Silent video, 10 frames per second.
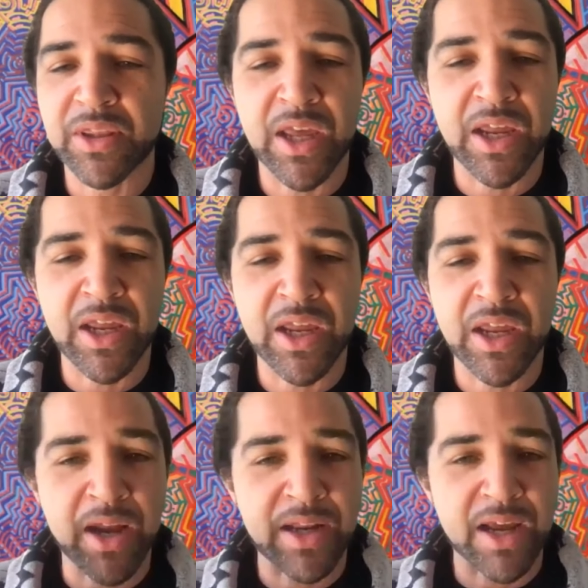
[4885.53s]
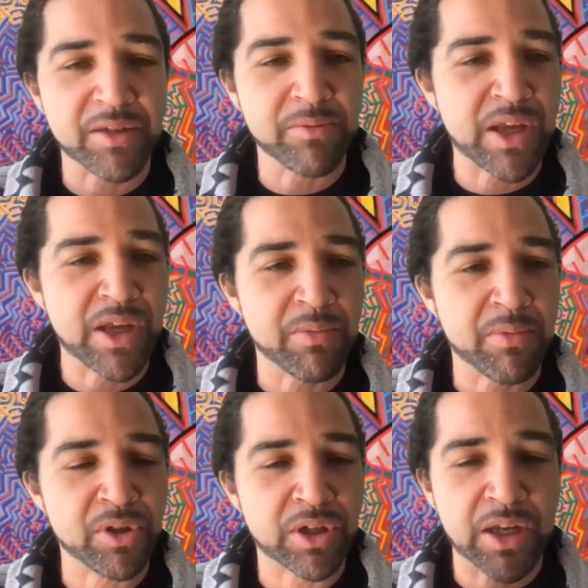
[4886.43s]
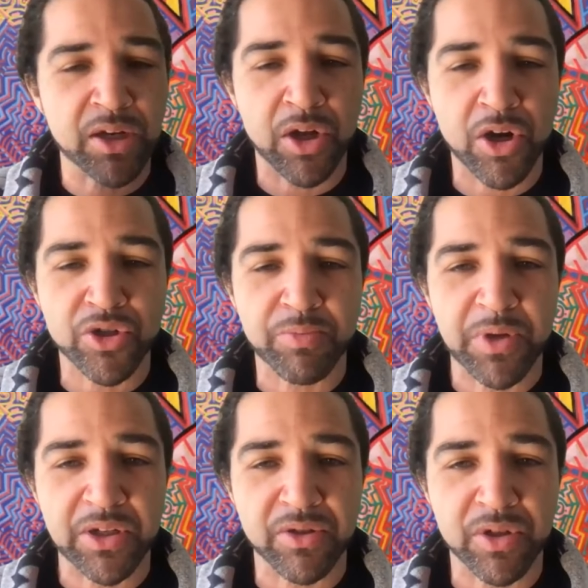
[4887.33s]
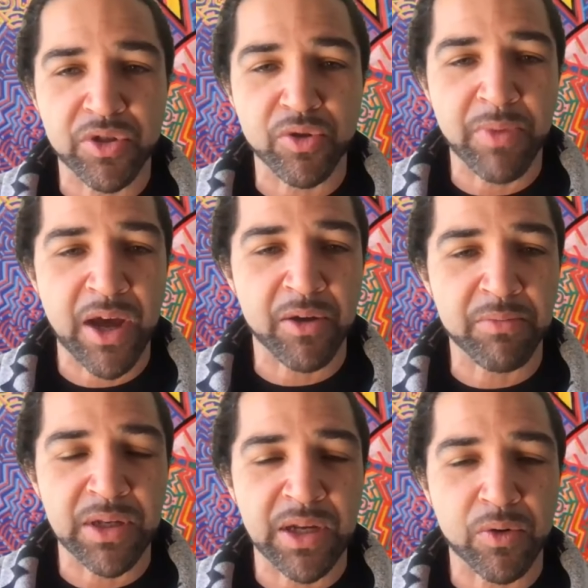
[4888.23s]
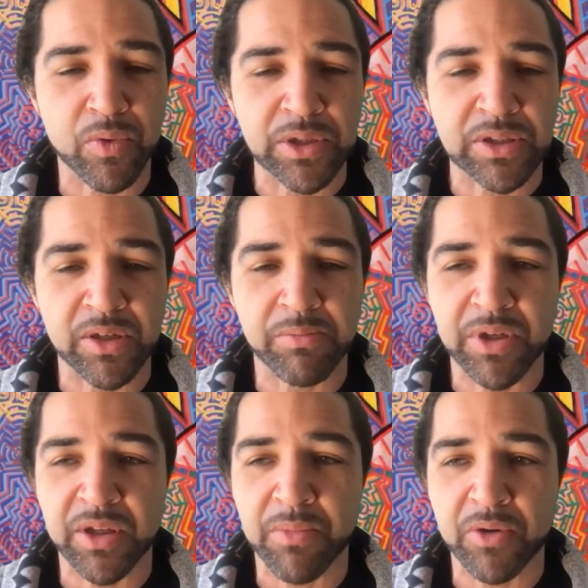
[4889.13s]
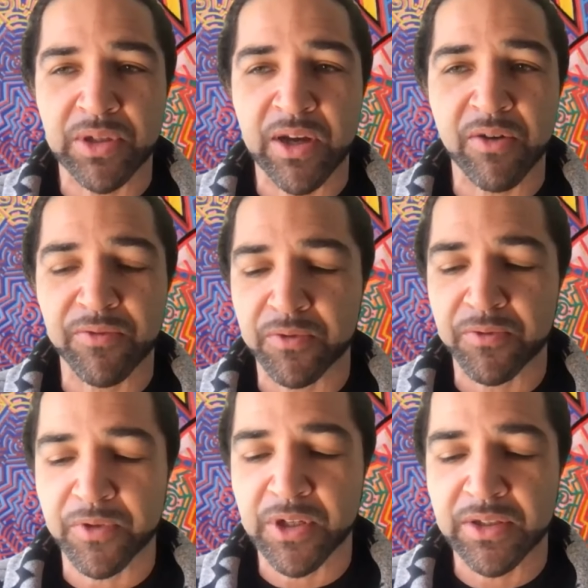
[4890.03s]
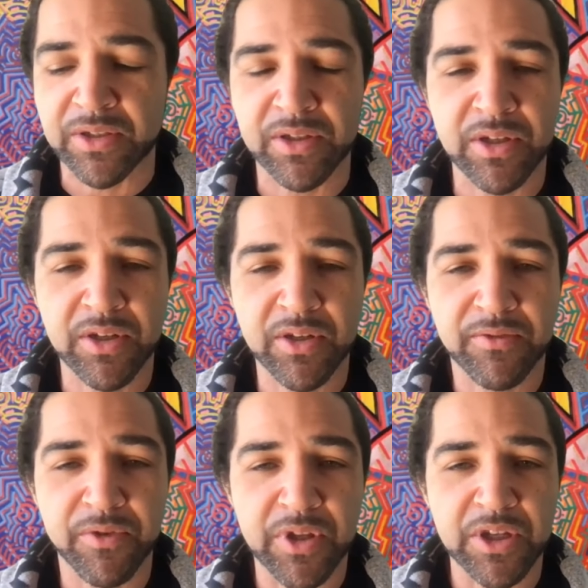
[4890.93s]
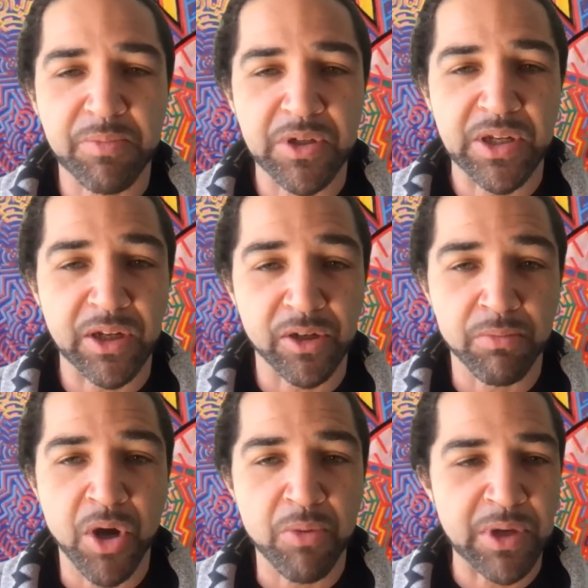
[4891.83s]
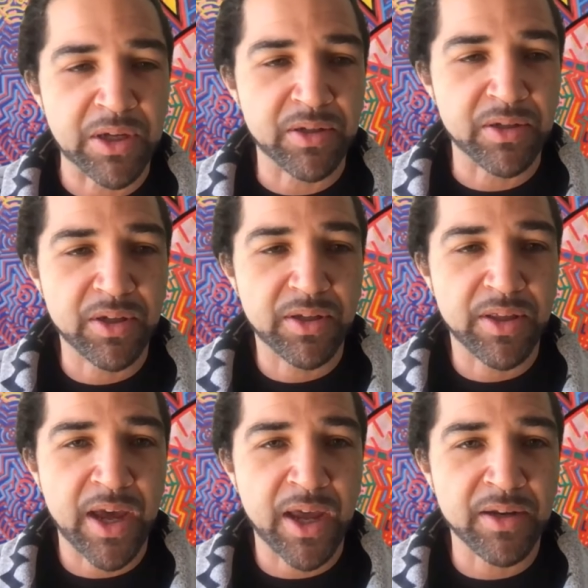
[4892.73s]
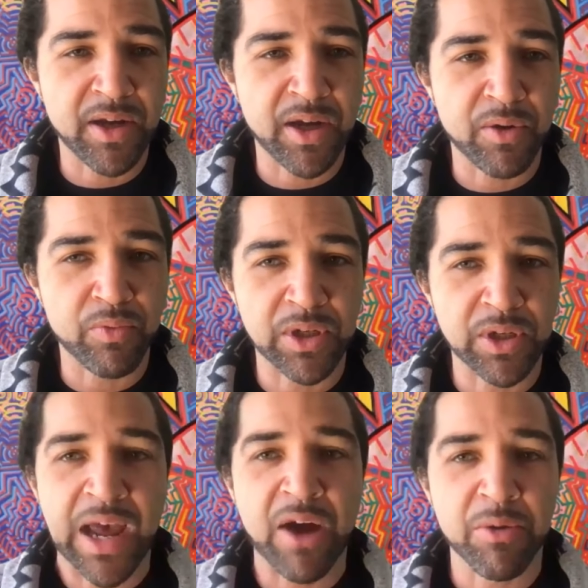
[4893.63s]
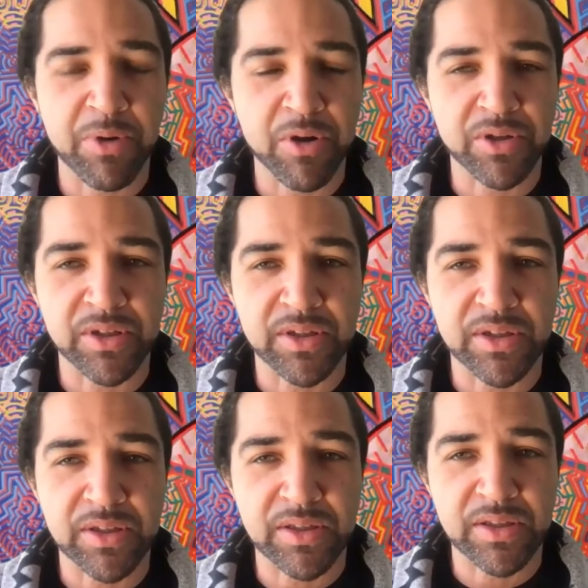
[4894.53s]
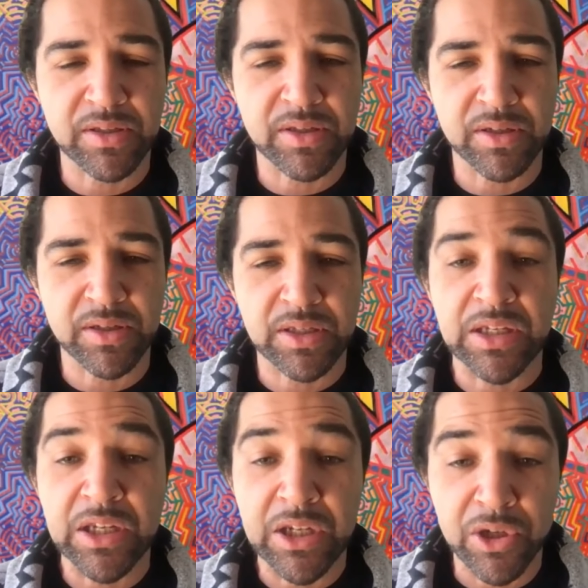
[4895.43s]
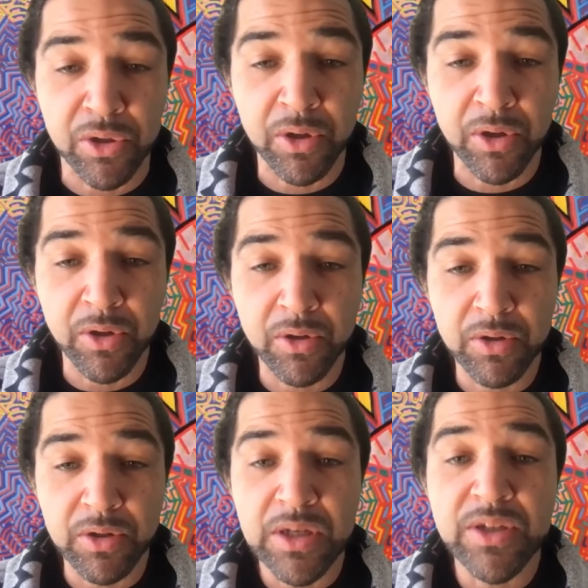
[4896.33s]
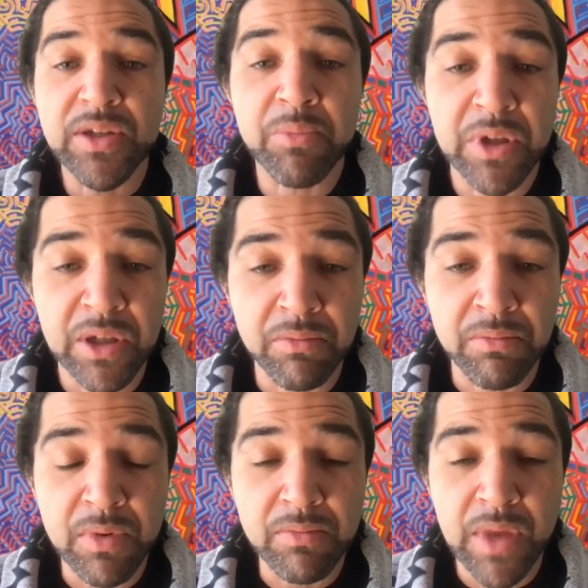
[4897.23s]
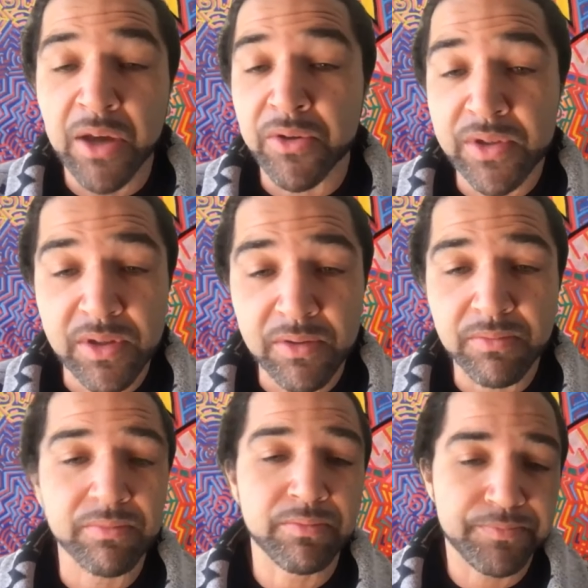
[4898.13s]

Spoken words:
but then your mind has to be able to look at a larger picture and zoom out and be like, well, what's going to be the most helpful for this particular moment that will allow a person to hear something else.